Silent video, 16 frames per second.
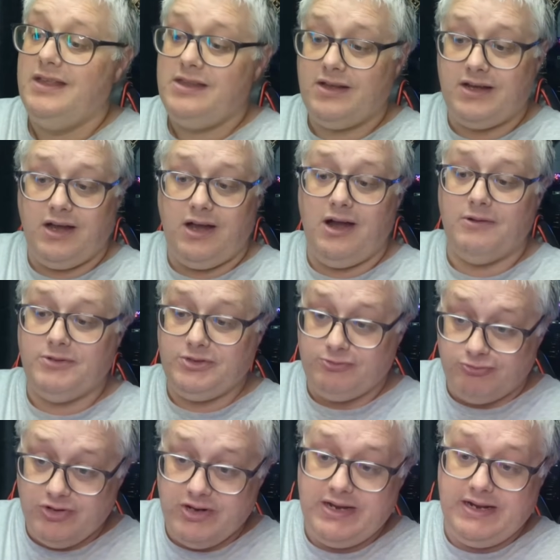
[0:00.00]
The car
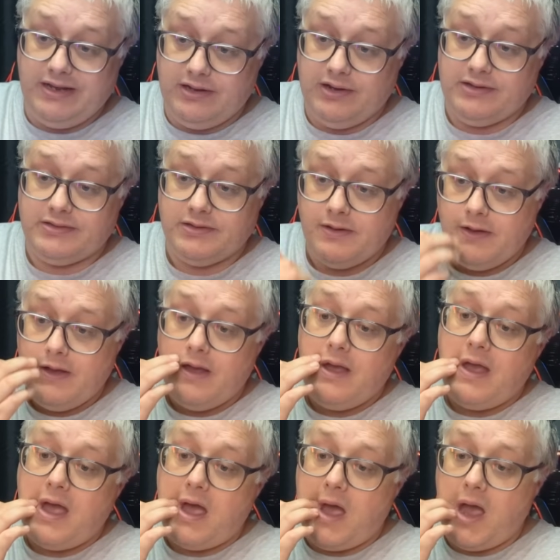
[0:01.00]
is really good.
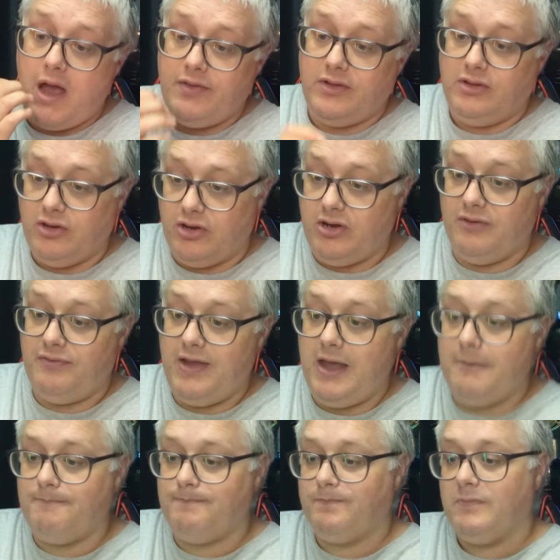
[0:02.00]
The look of it,